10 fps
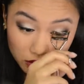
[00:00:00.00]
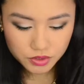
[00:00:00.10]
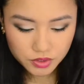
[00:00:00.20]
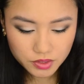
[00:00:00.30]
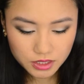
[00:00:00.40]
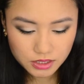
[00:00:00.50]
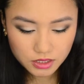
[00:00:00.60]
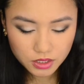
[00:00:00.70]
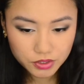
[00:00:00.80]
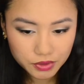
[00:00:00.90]
So this
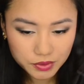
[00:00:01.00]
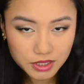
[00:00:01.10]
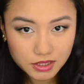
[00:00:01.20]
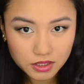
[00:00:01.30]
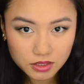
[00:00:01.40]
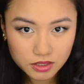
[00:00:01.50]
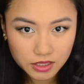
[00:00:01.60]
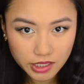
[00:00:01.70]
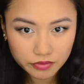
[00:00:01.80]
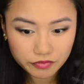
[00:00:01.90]
glue doesn't
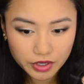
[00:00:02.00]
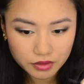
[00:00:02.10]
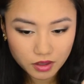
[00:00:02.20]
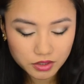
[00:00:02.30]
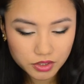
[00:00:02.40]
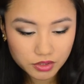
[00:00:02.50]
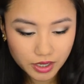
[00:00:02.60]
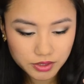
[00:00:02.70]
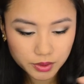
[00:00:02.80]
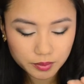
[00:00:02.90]
take very long to
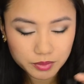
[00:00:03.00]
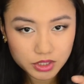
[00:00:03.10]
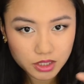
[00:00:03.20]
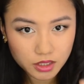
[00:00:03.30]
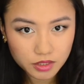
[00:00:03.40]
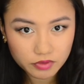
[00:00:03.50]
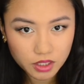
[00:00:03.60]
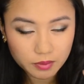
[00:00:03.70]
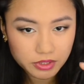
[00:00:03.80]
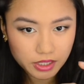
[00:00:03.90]
dry, so I'm just going to give it a
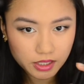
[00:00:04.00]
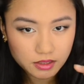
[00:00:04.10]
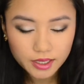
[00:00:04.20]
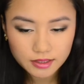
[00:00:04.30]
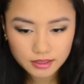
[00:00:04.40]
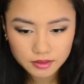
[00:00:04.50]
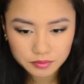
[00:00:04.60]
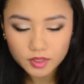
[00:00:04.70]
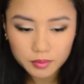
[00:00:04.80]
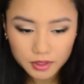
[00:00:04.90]
couple seconds and then
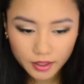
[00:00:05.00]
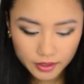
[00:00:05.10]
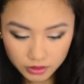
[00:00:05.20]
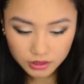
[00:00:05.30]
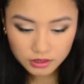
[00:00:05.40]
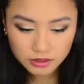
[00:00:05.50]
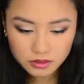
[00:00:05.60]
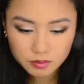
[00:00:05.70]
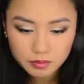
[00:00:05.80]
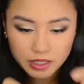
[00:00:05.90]
apply it. And I like
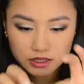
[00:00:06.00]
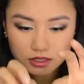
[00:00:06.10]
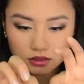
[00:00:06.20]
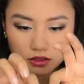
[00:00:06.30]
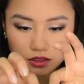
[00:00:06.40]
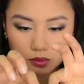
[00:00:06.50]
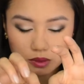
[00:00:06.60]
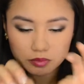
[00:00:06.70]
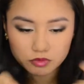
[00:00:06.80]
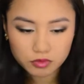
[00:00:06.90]
to bend it a little
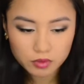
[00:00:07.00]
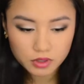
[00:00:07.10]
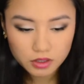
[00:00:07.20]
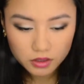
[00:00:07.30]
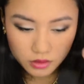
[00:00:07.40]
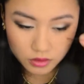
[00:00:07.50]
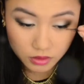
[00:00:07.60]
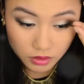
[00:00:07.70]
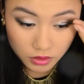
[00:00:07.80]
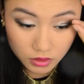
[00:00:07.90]
bit before,
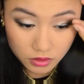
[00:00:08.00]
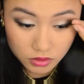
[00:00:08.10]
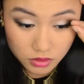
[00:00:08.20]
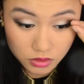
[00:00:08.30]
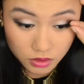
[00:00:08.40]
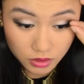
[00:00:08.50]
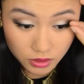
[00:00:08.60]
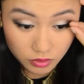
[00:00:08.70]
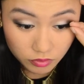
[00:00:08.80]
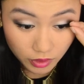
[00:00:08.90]
just so they
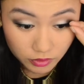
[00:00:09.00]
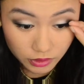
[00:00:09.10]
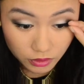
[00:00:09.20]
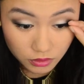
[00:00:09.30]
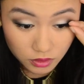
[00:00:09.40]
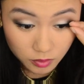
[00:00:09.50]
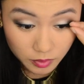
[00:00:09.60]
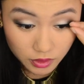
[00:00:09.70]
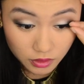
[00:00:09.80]
can round out a little bit.